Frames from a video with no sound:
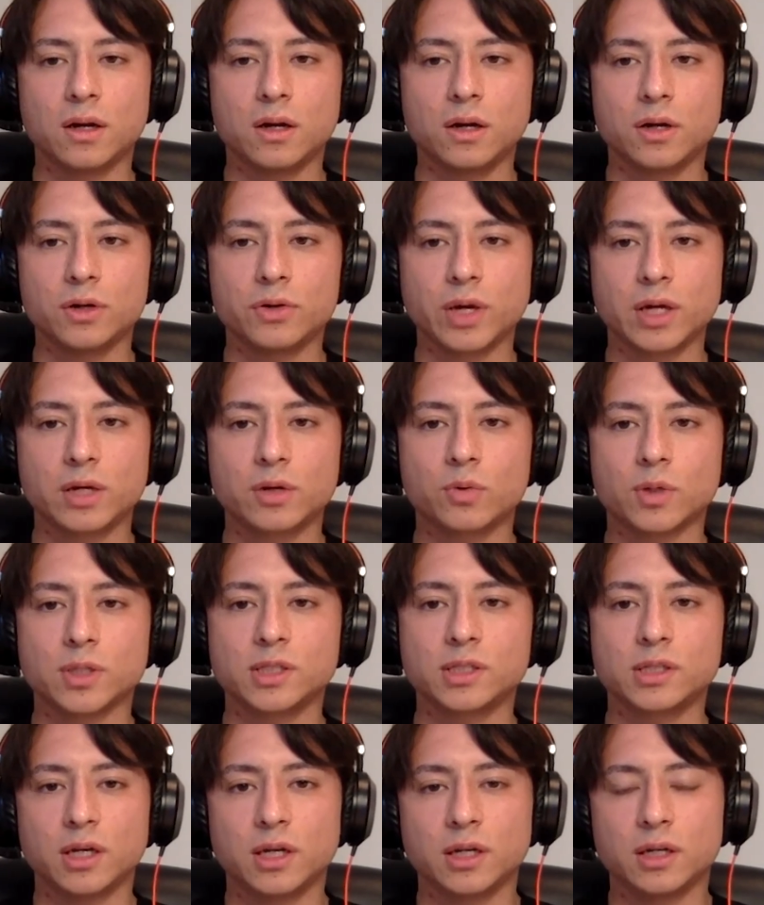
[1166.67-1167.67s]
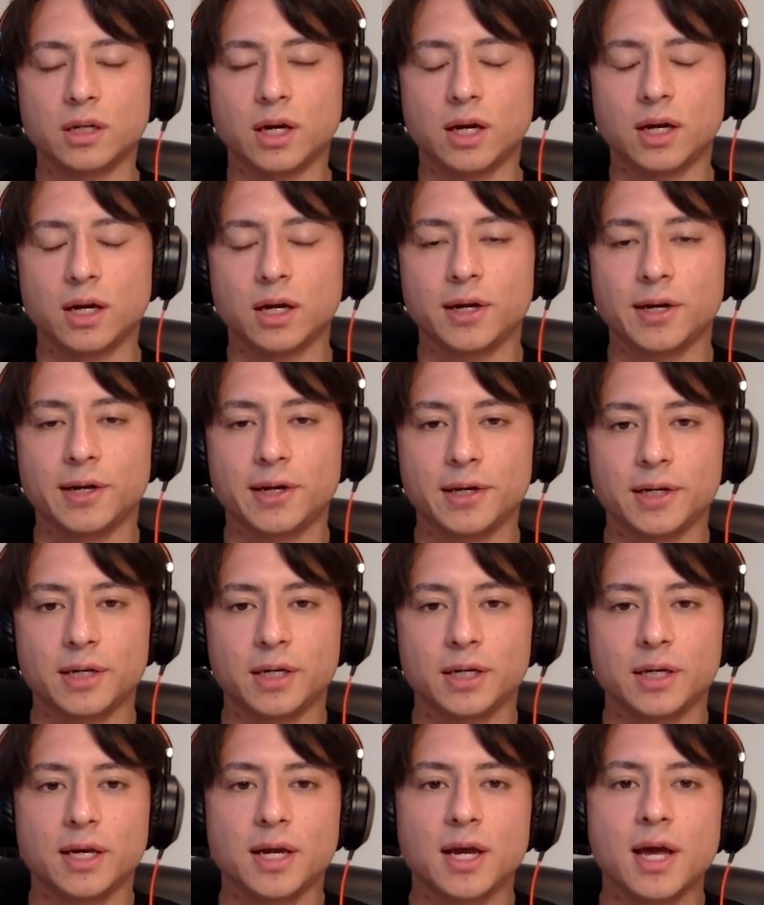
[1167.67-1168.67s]
Great question.
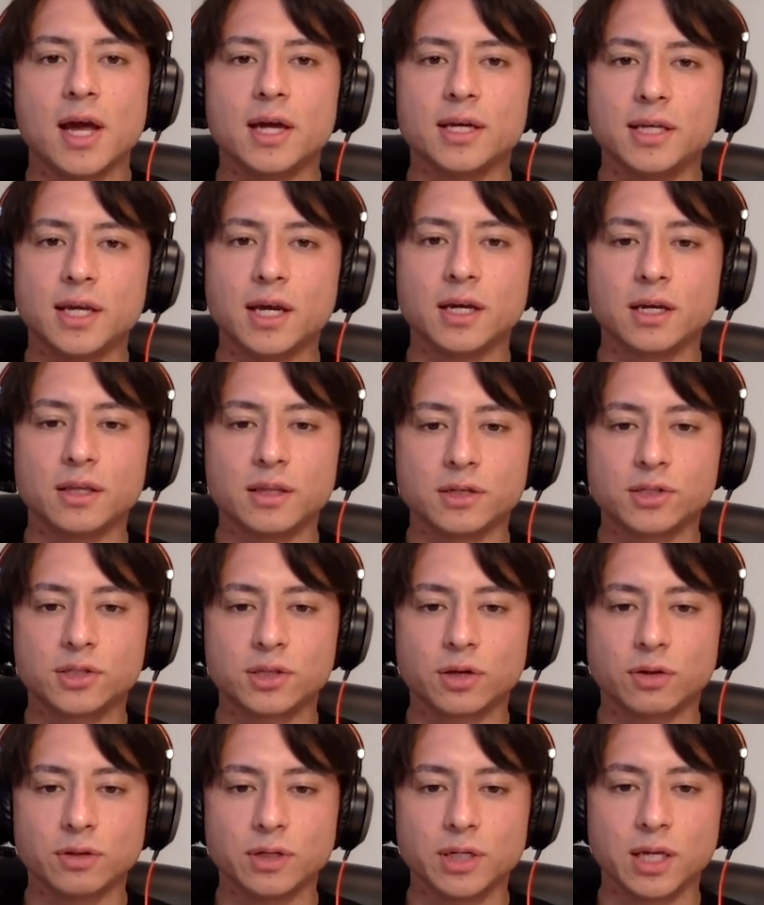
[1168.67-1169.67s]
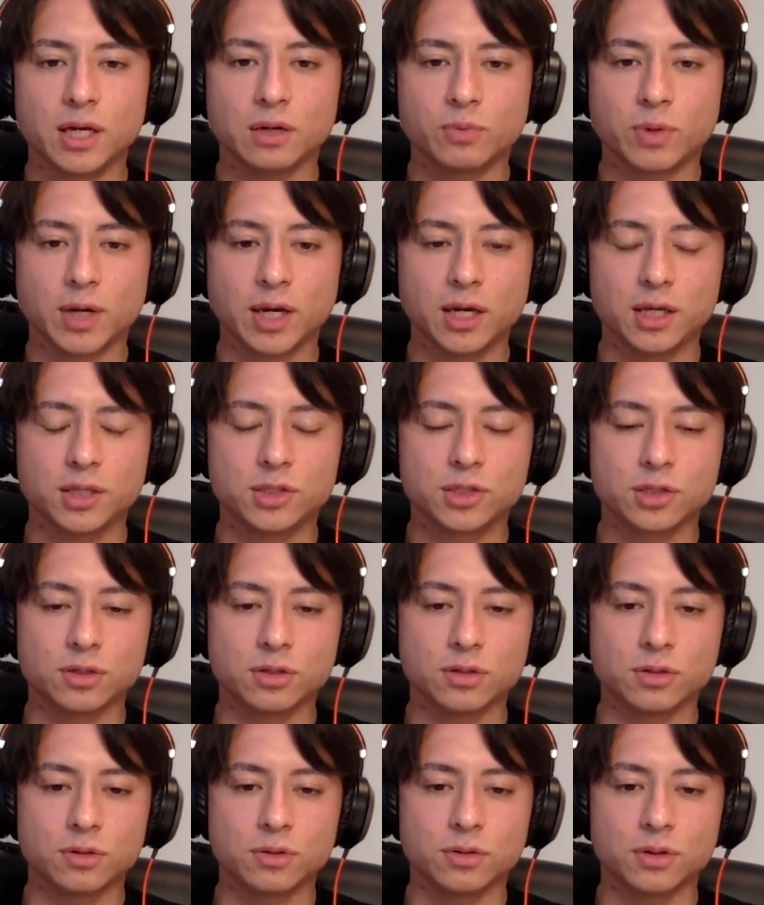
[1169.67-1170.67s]
Yeah, there's certainly a way
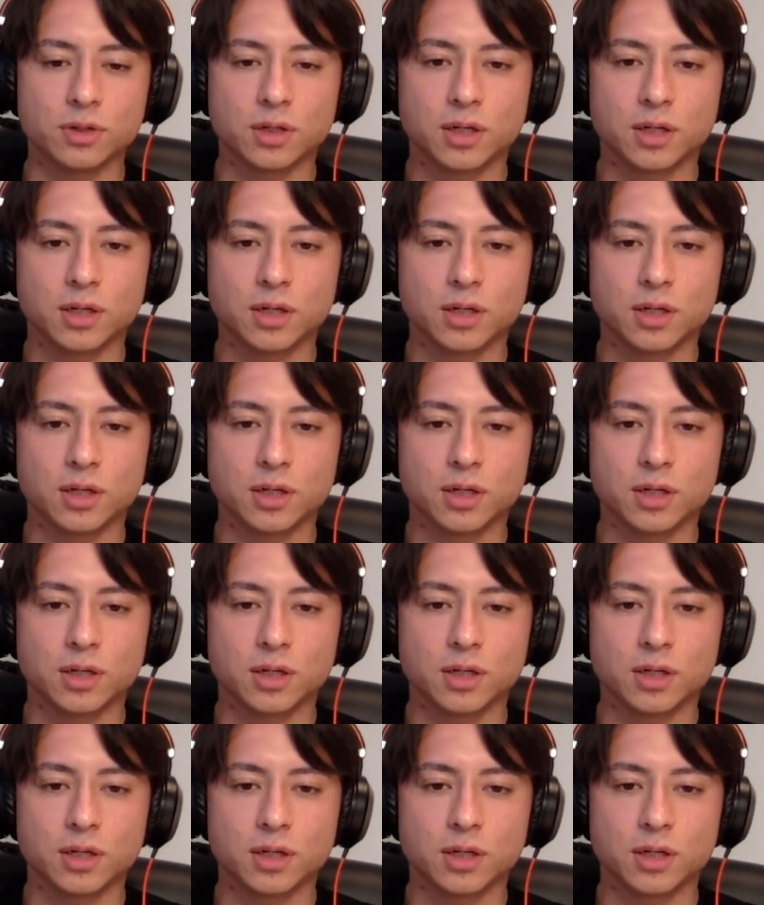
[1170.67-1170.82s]
to